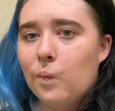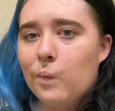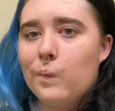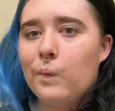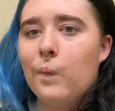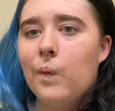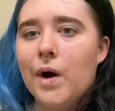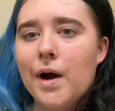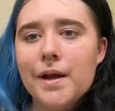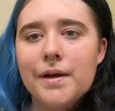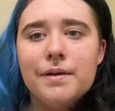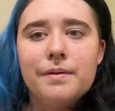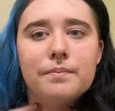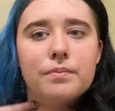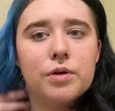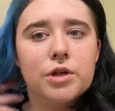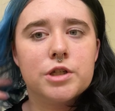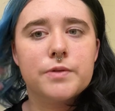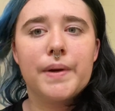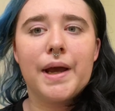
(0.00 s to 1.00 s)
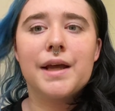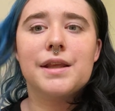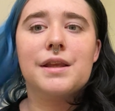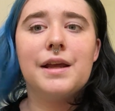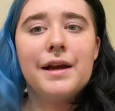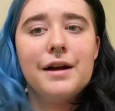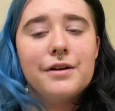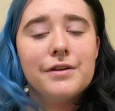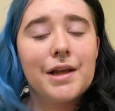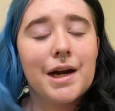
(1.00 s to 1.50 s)
one, push back the
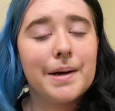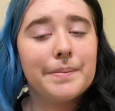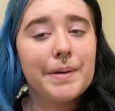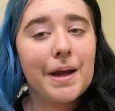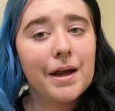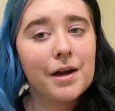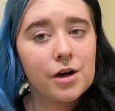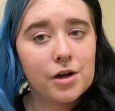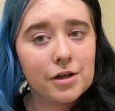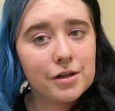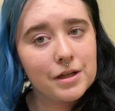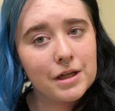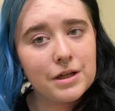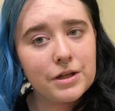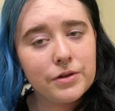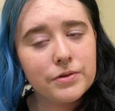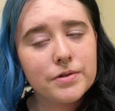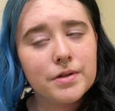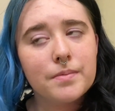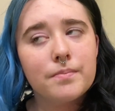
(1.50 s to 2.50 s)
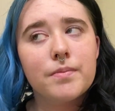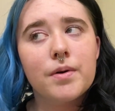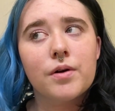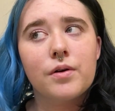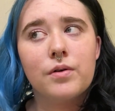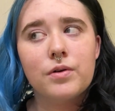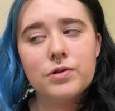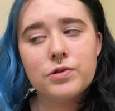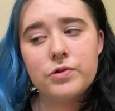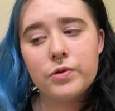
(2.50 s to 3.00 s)
hair that I'm not currently using, but
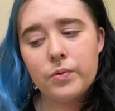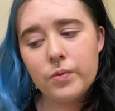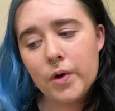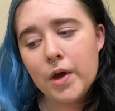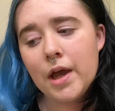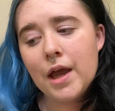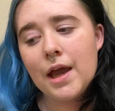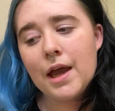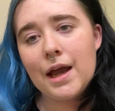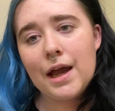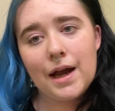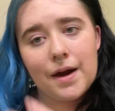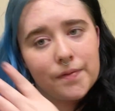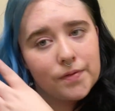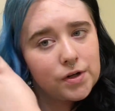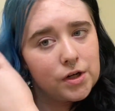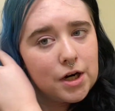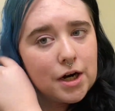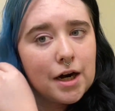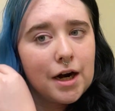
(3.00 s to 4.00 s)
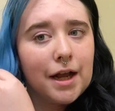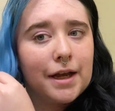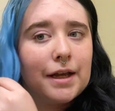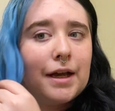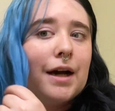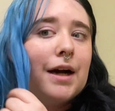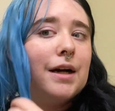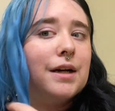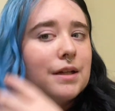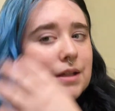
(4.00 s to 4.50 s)
also after I
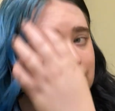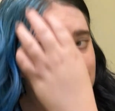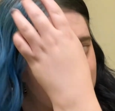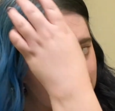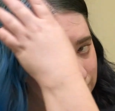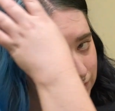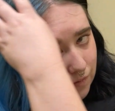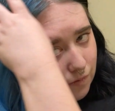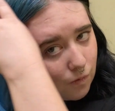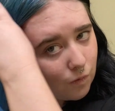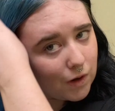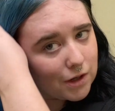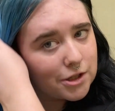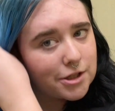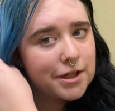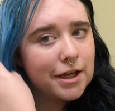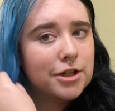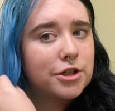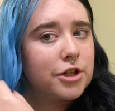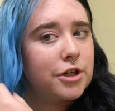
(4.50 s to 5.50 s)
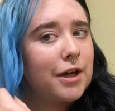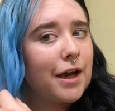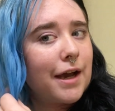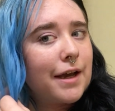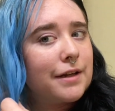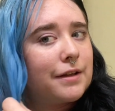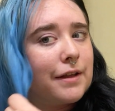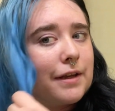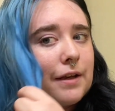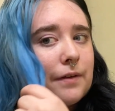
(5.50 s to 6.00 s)
got one section dyed,
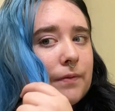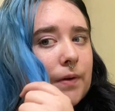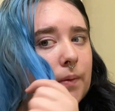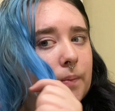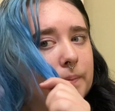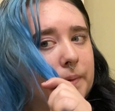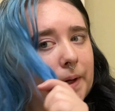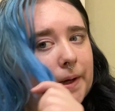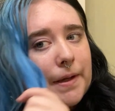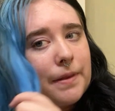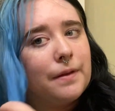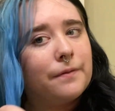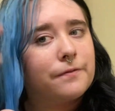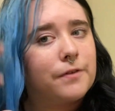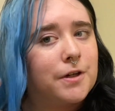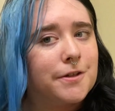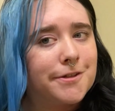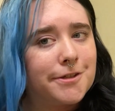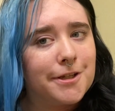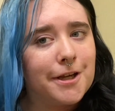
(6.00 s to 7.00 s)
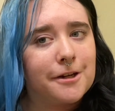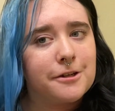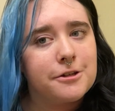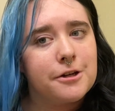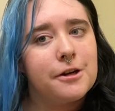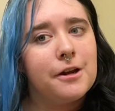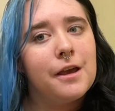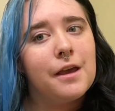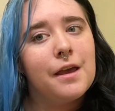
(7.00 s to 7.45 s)
like if I'm dyeing the front section,